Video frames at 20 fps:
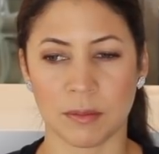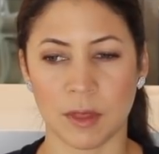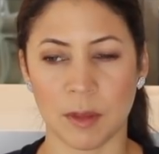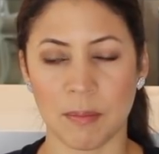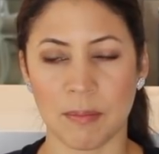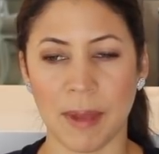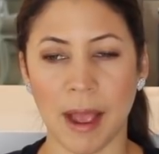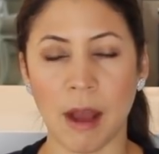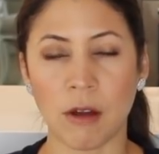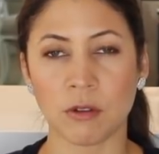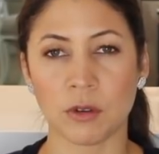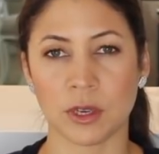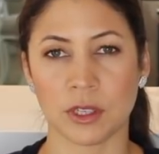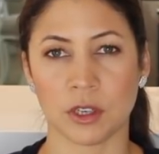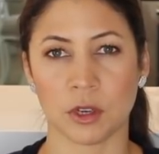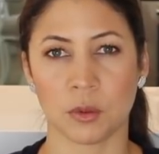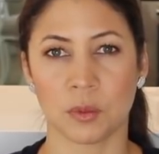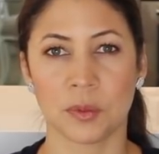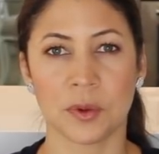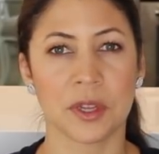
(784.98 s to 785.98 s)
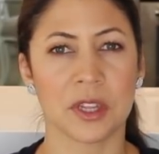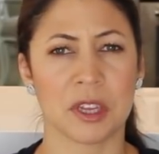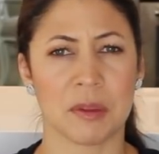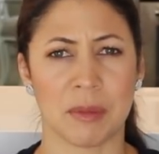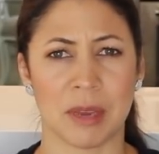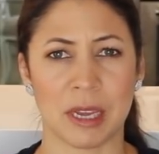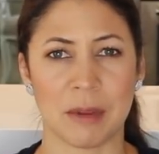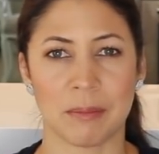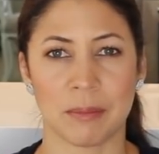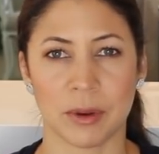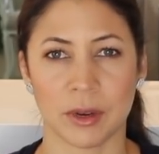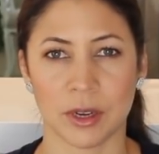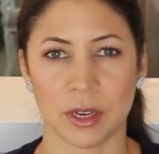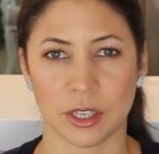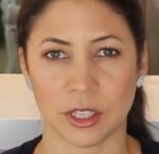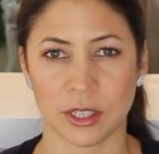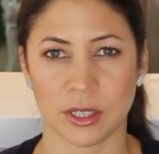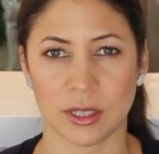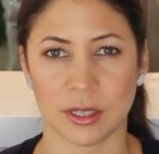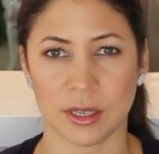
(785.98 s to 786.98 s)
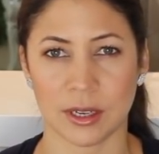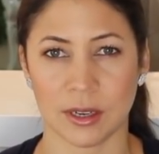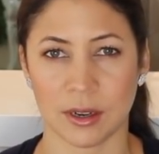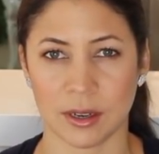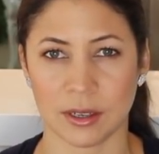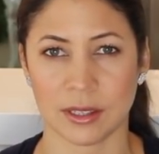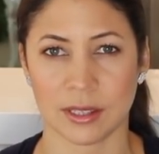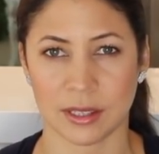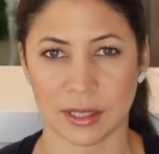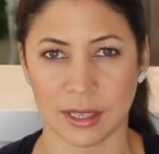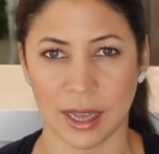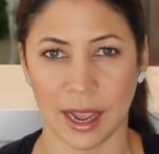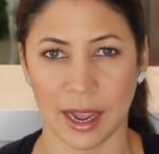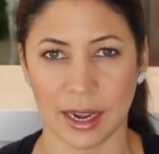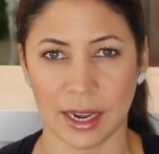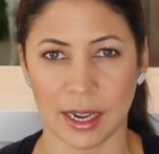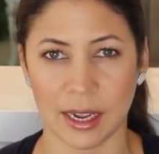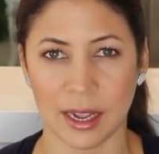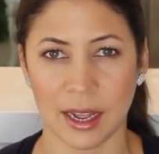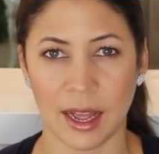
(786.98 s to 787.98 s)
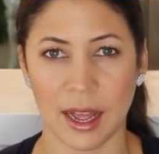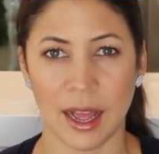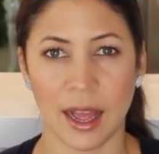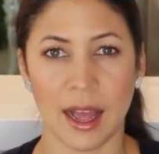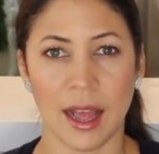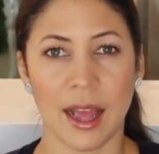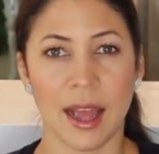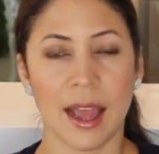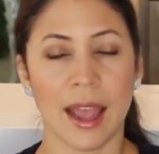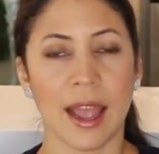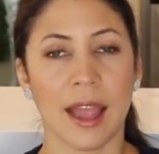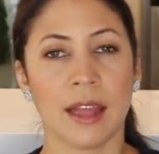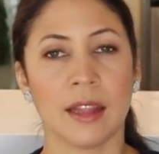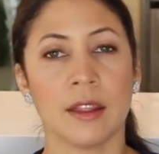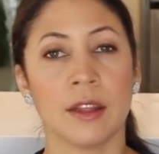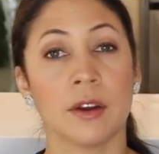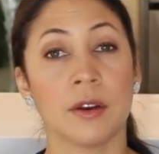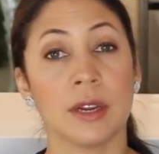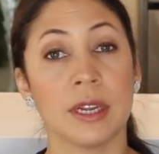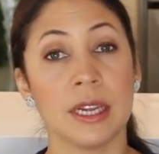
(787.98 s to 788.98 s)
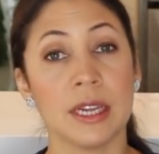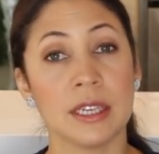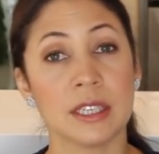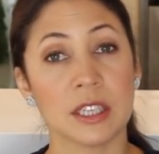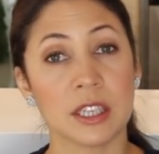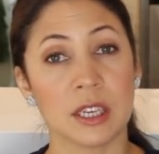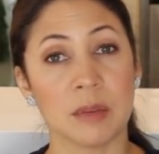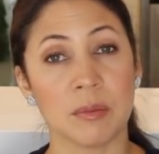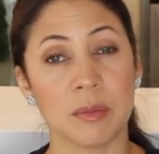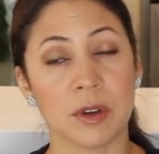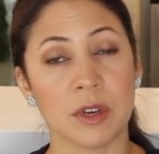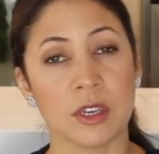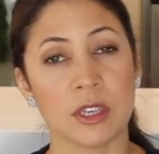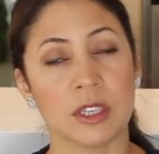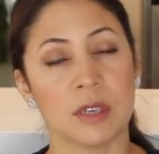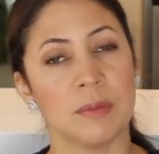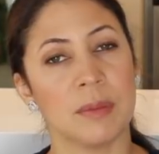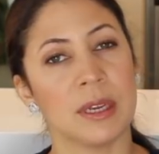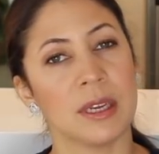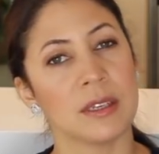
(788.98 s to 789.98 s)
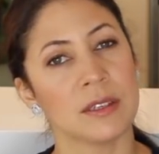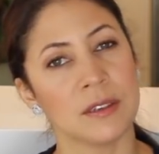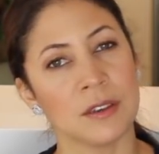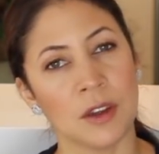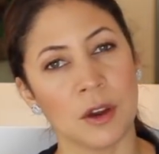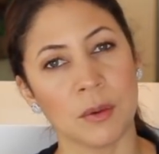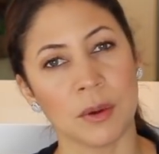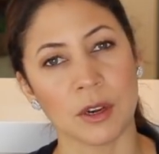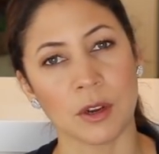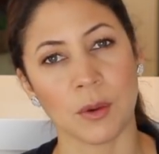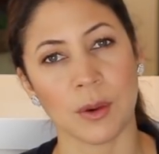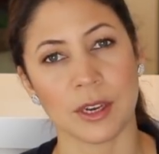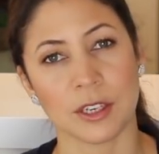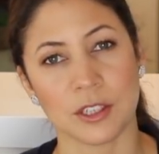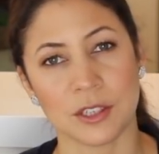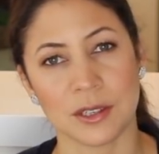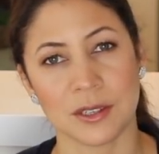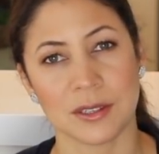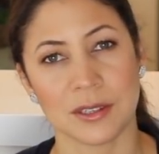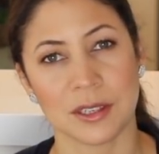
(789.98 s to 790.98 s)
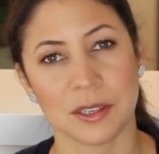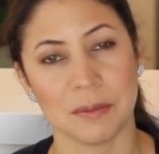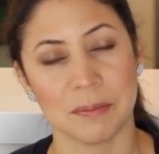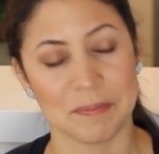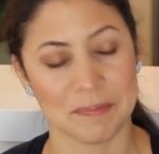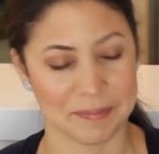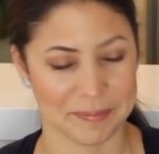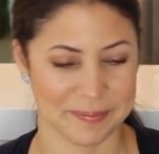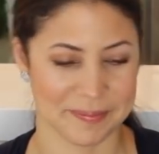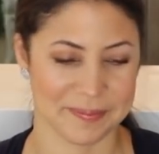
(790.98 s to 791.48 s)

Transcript: the boundaries are really being pushed in our society. And they're easily pushed because no one questions them.